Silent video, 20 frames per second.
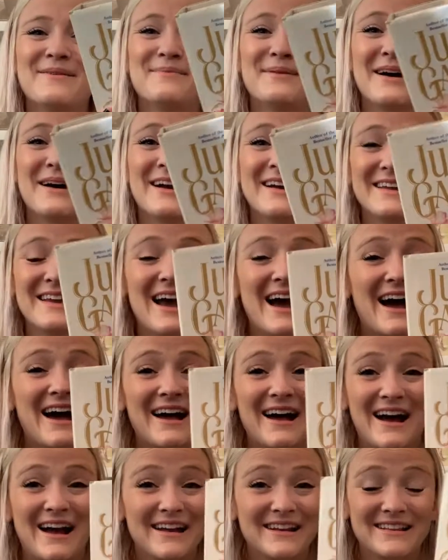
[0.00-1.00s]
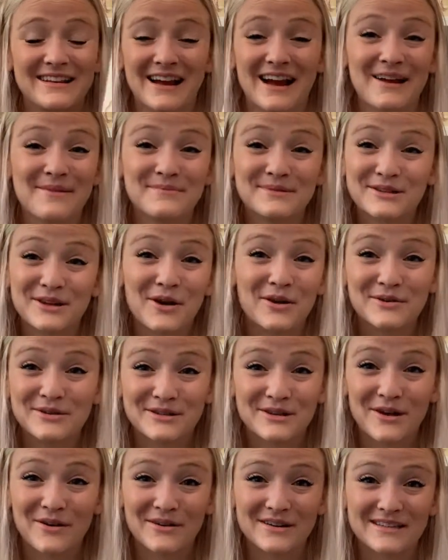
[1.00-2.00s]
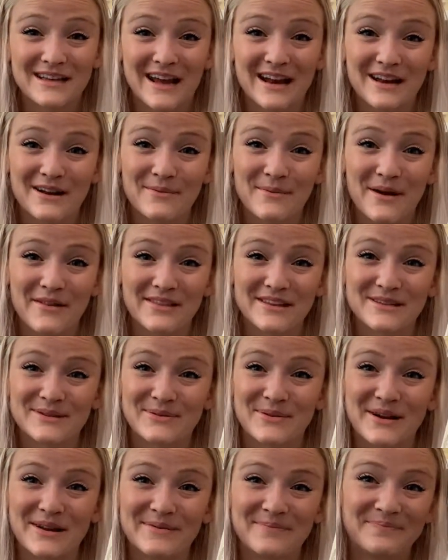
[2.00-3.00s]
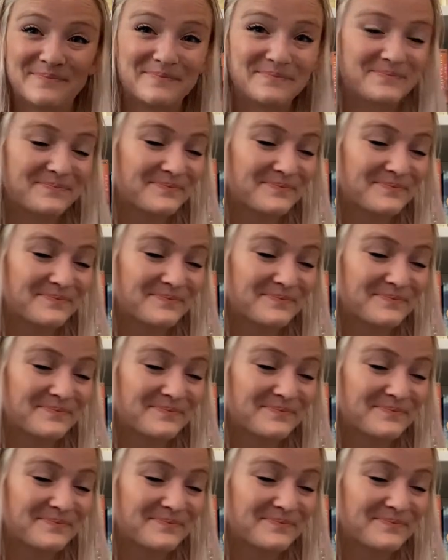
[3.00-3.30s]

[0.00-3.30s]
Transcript: But yeah, I'm so excited about this one.